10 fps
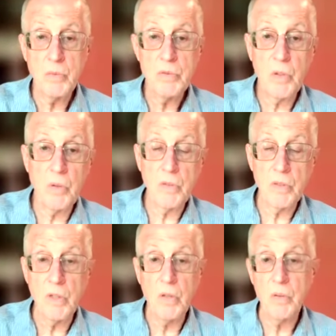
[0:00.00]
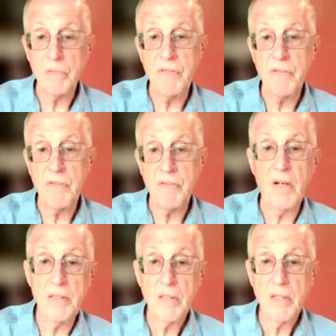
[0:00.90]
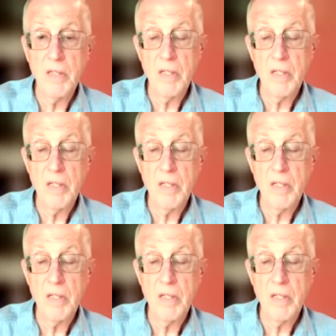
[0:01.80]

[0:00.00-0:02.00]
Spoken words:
told to go and find